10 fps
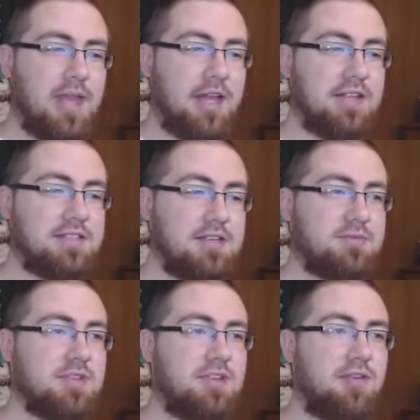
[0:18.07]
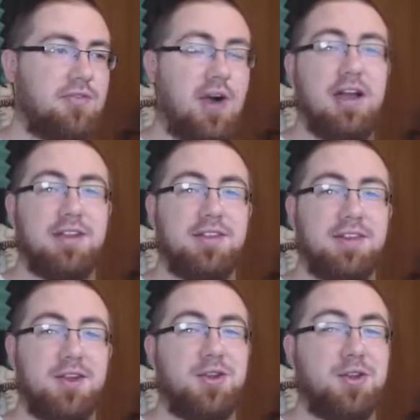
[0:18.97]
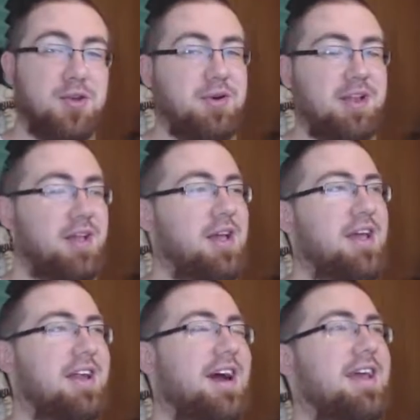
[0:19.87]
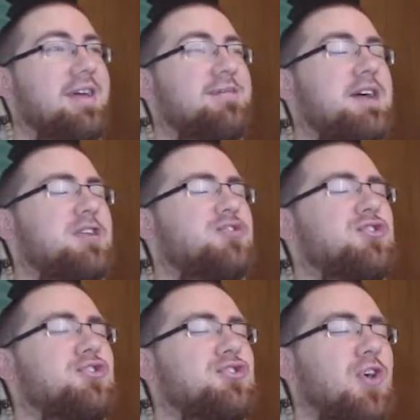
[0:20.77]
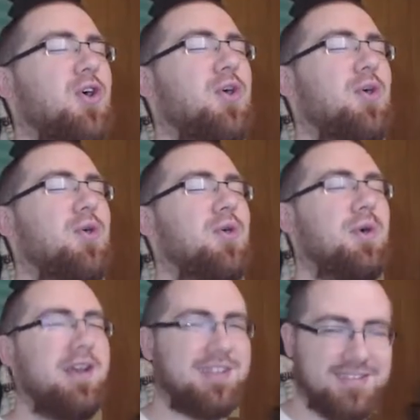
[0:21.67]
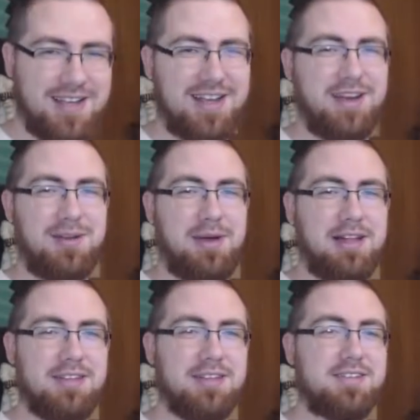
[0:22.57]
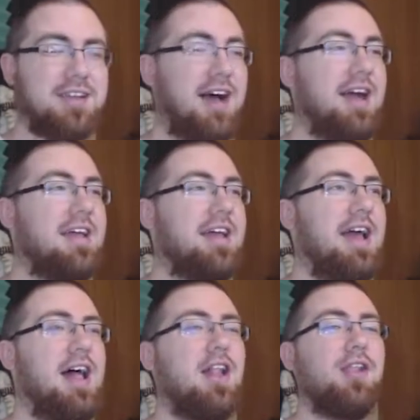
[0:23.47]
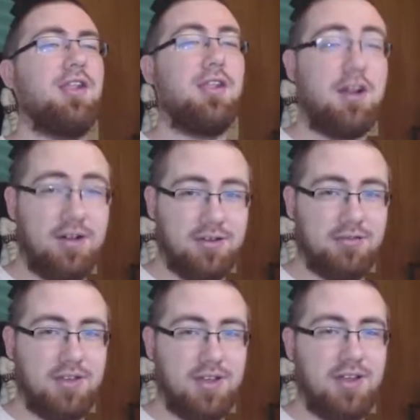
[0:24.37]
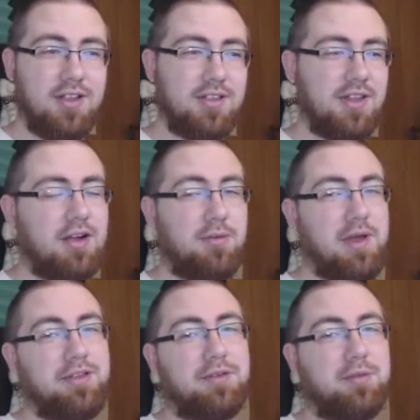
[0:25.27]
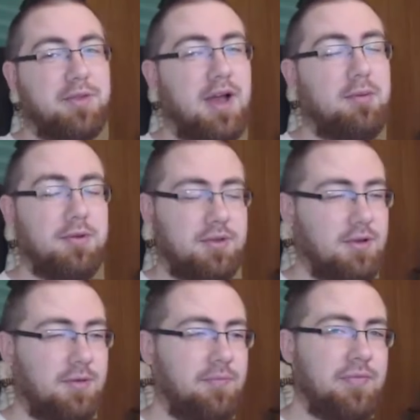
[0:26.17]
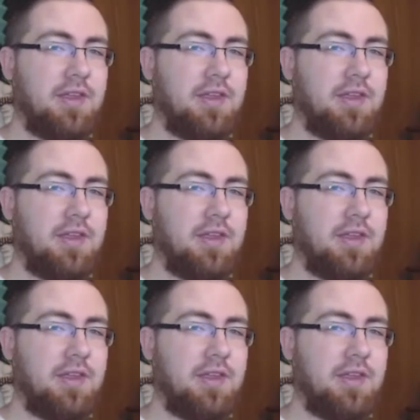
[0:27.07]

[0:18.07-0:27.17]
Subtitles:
And it seems that they're finally going to do it. And I am so excited about this. I loved the Necromancer from Diablo 2.